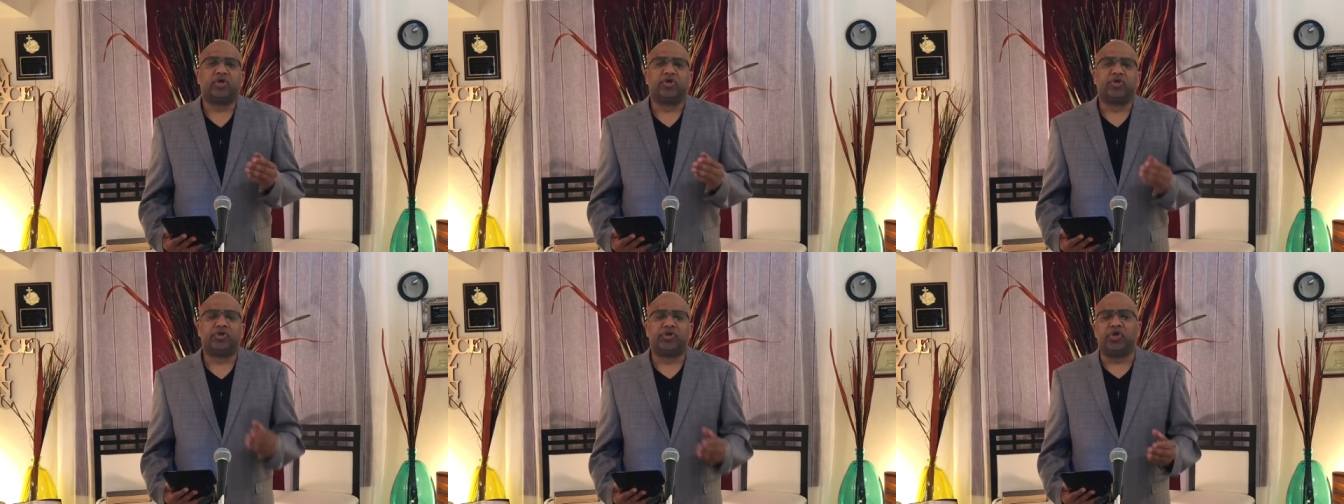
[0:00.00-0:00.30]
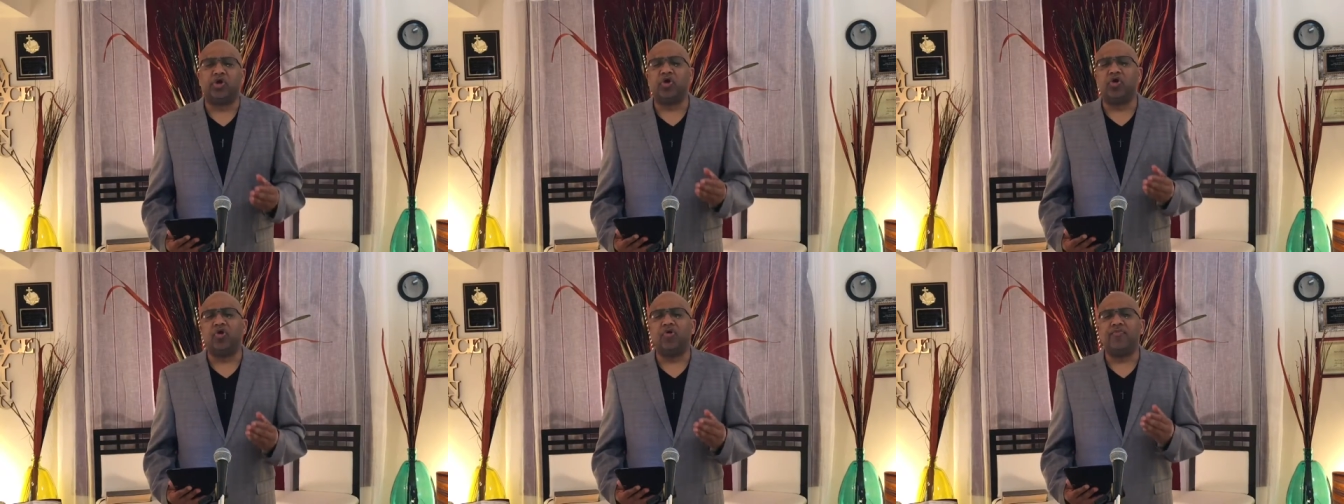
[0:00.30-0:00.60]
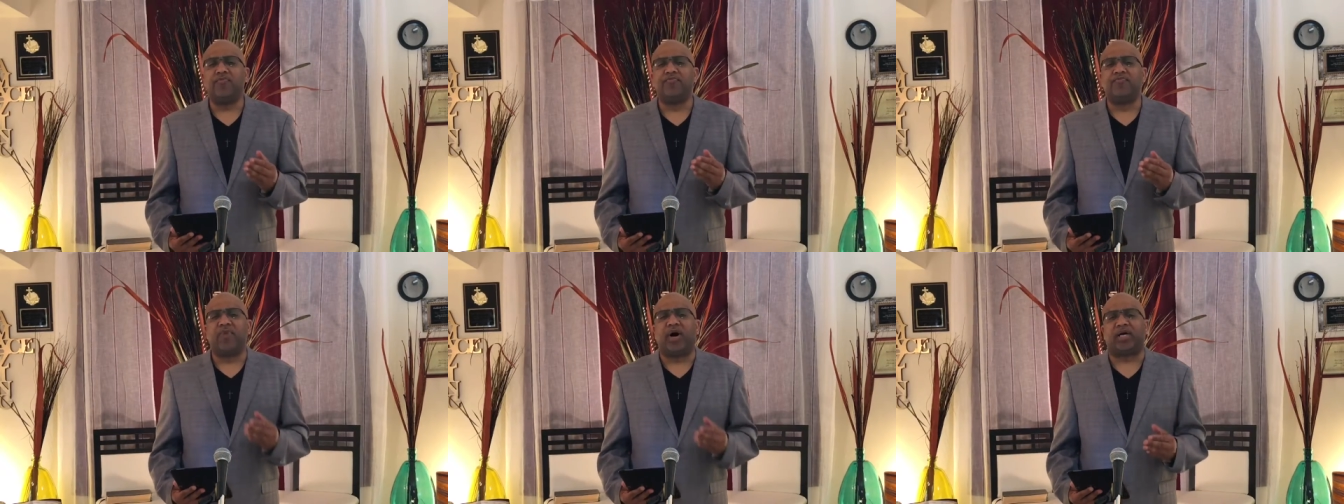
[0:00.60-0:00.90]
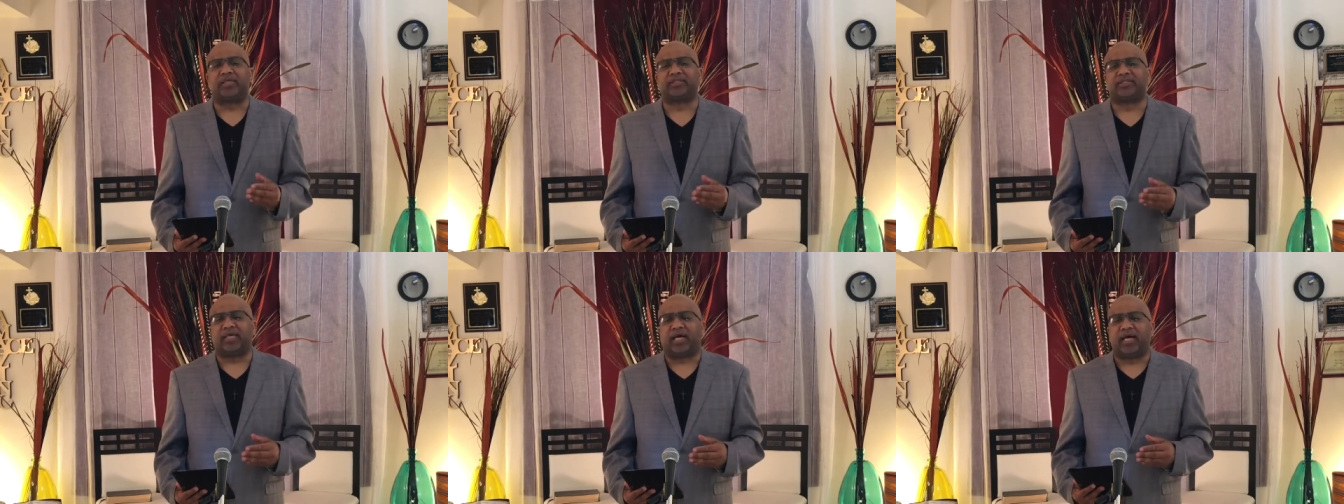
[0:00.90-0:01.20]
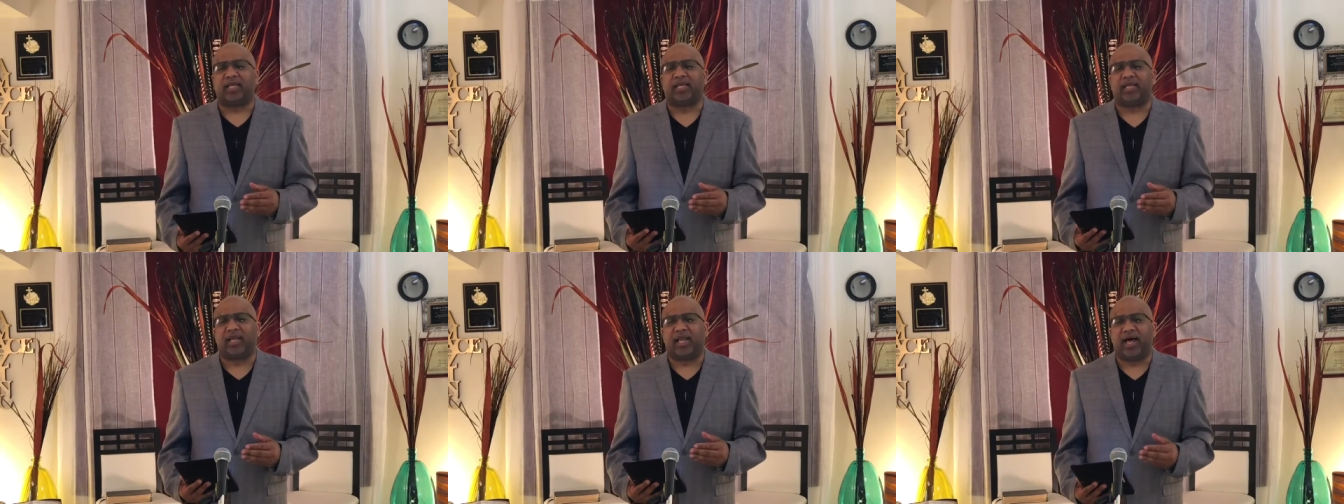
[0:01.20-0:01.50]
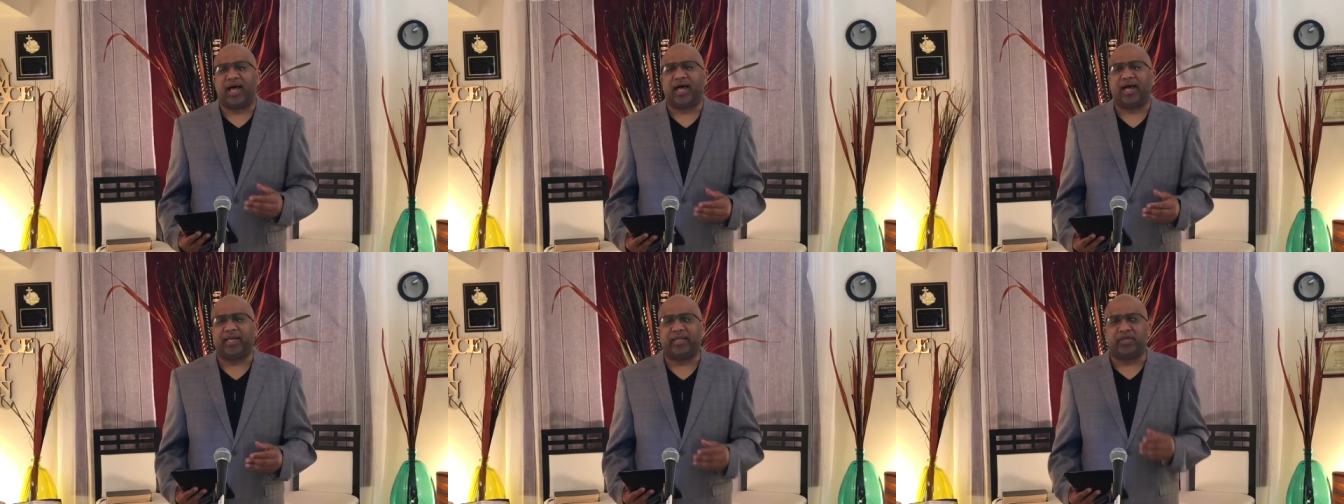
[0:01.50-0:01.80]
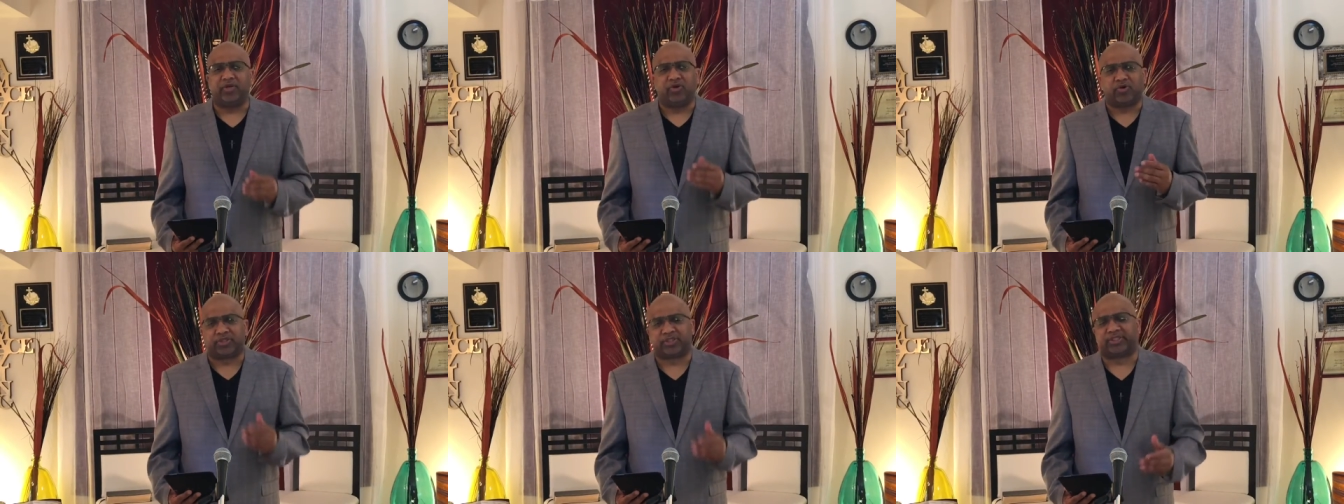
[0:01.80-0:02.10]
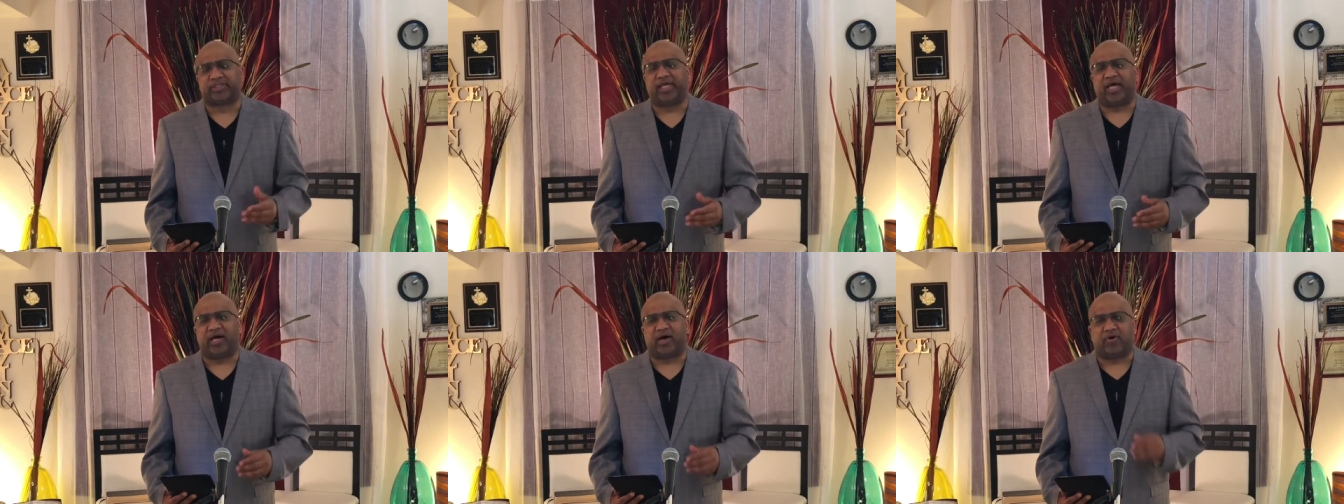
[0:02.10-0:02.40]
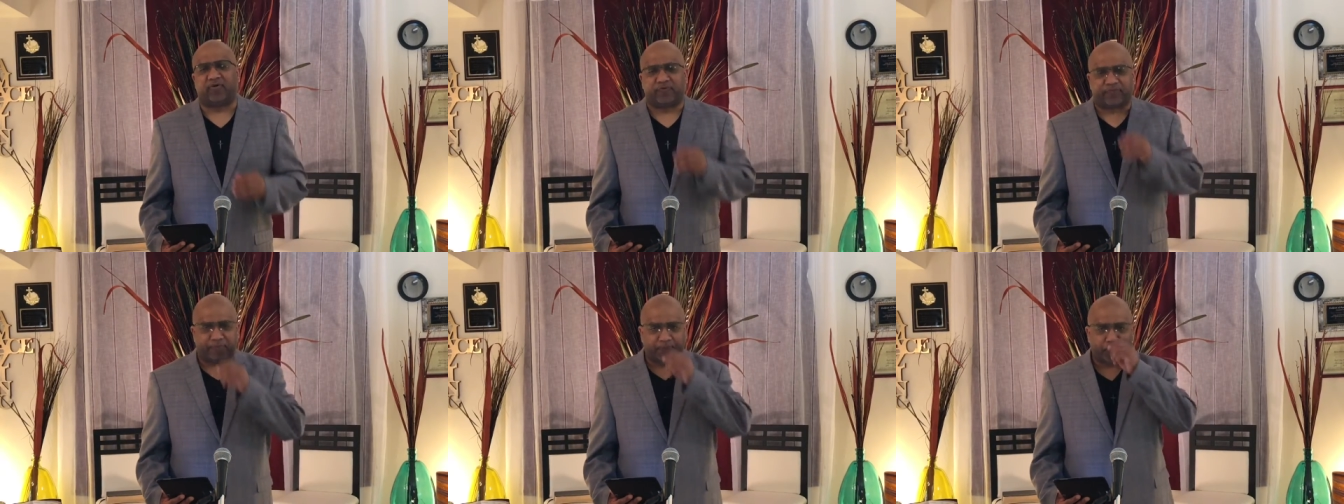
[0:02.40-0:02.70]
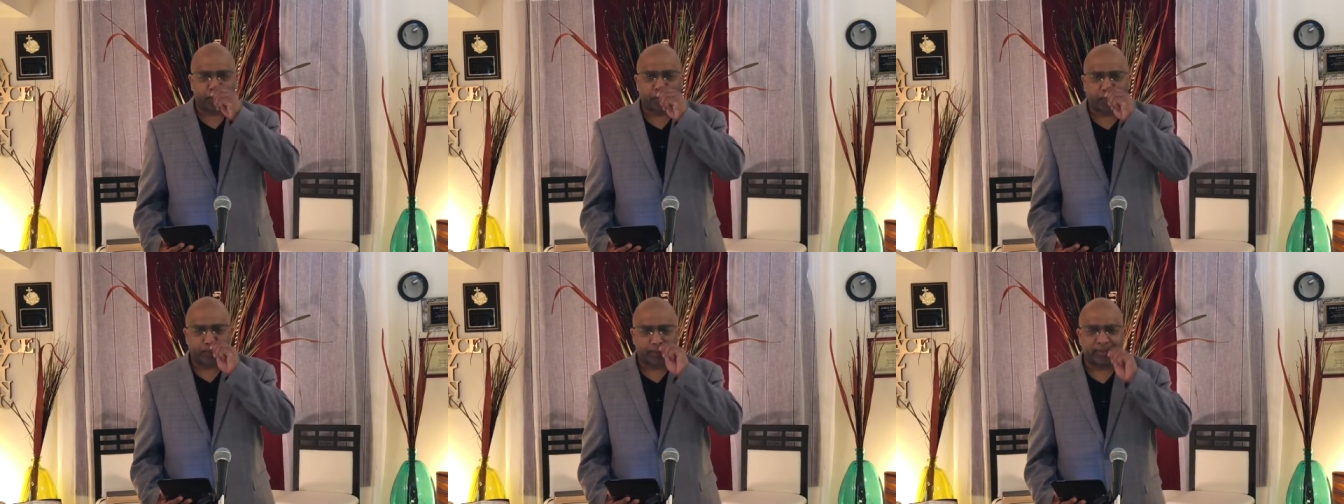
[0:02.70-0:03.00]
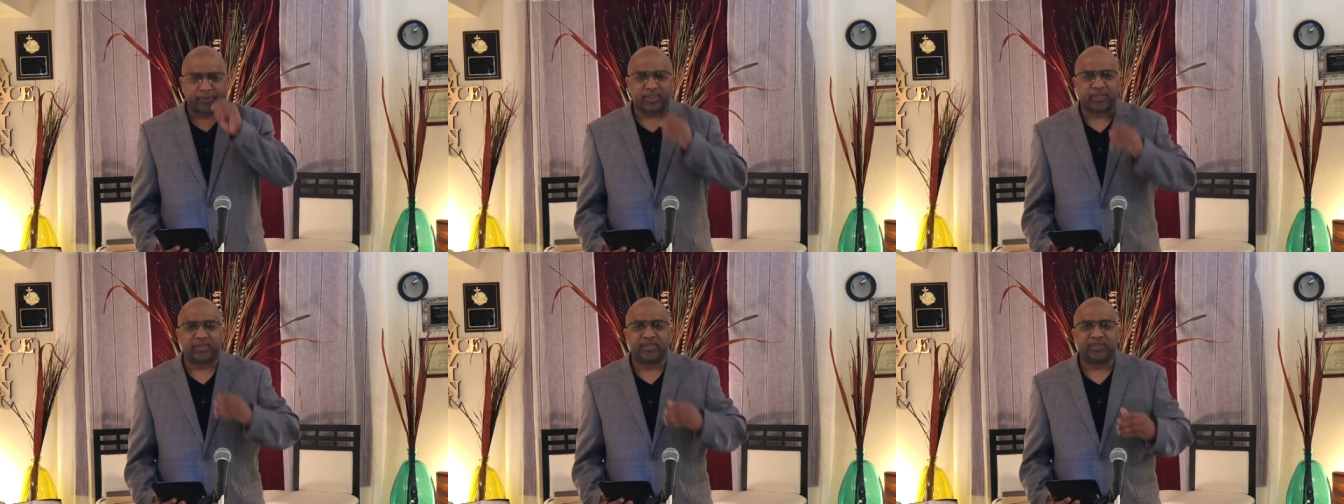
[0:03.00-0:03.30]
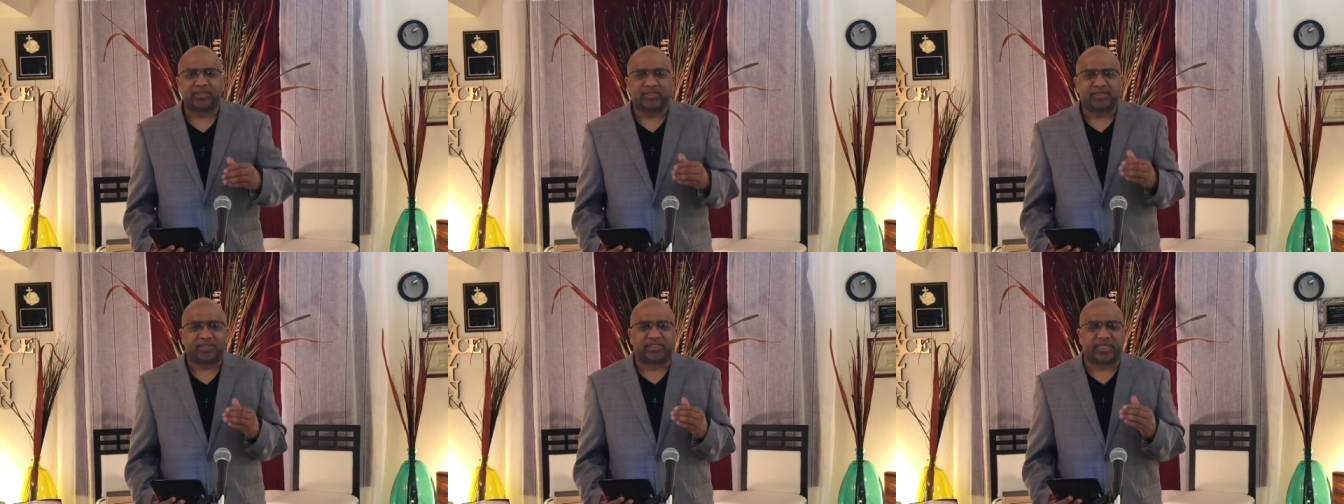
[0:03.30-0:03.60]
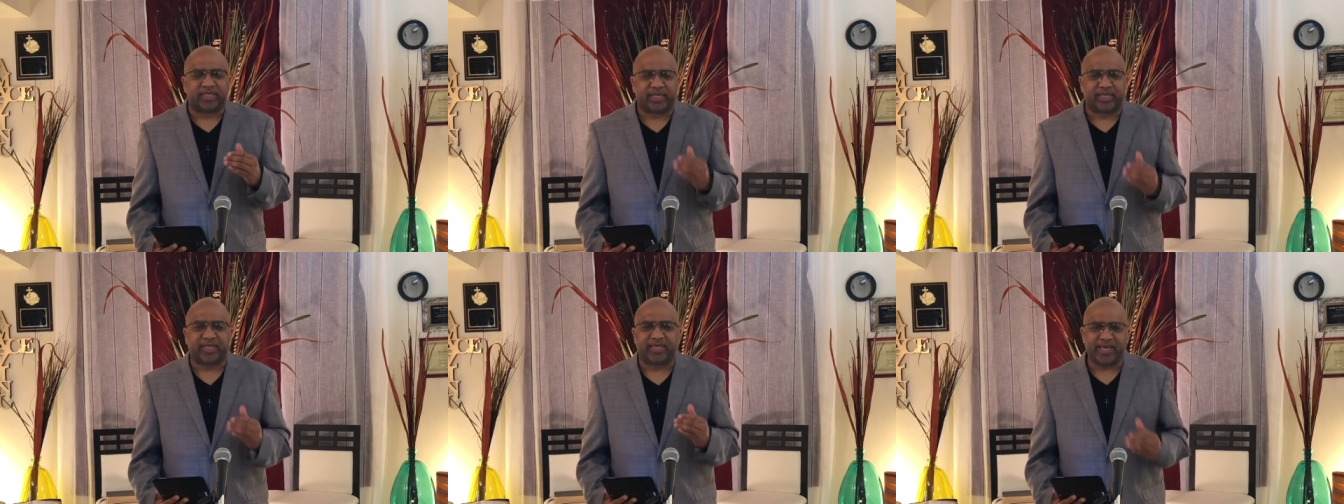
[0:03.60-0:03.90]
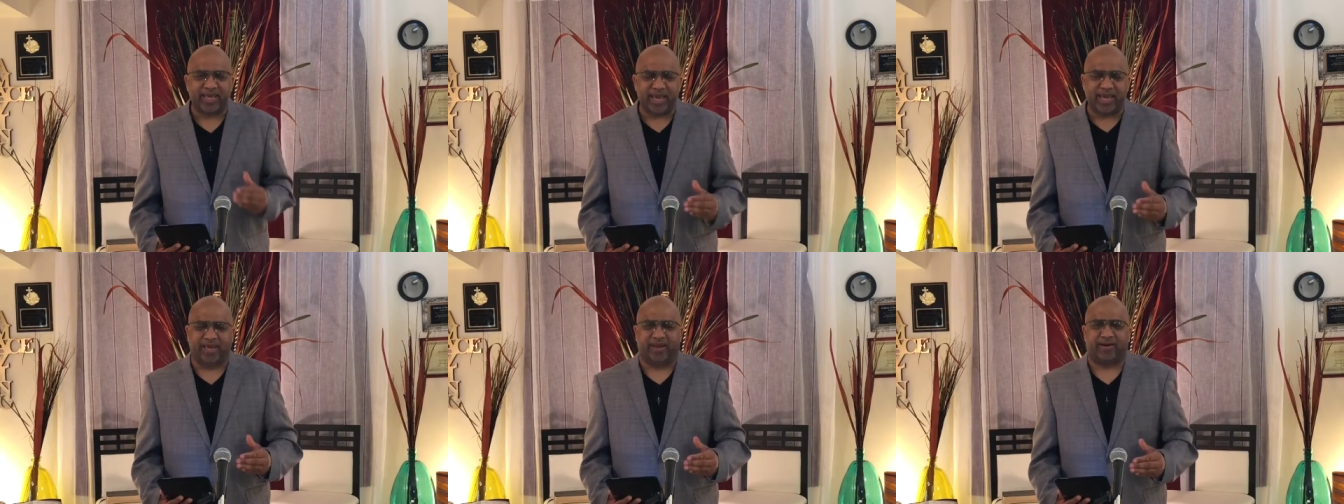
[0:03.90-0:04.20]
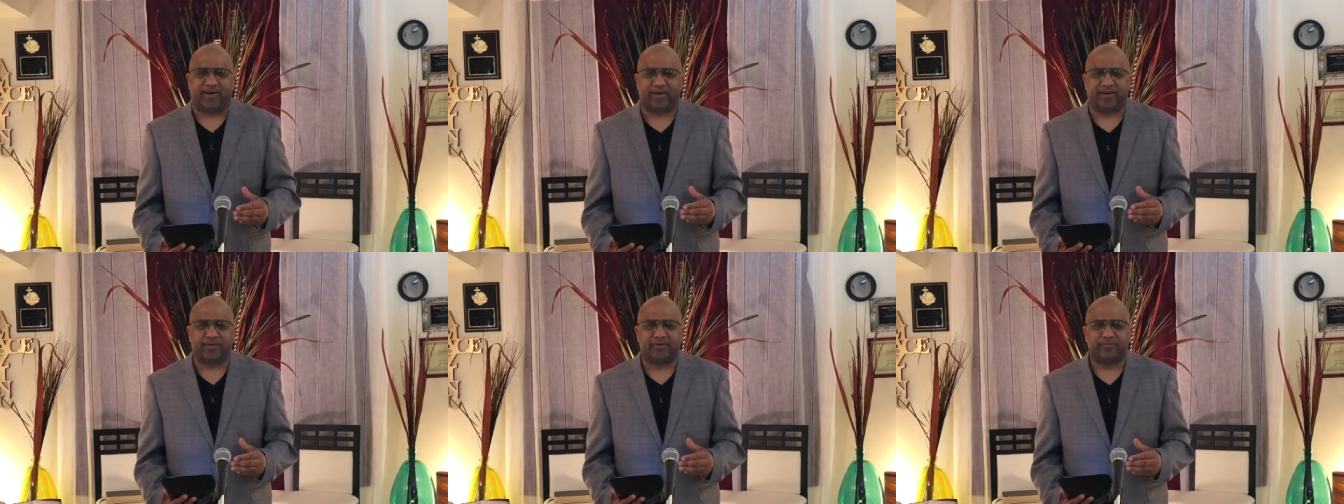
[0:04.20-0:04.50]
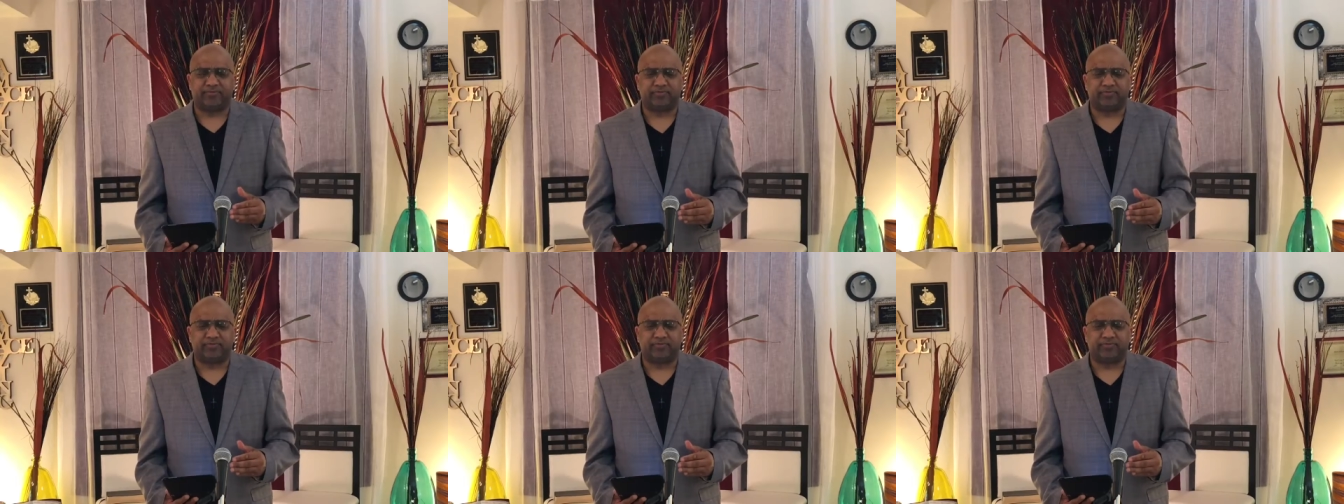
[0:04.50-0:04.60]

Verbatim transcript: You must align yourself to hear,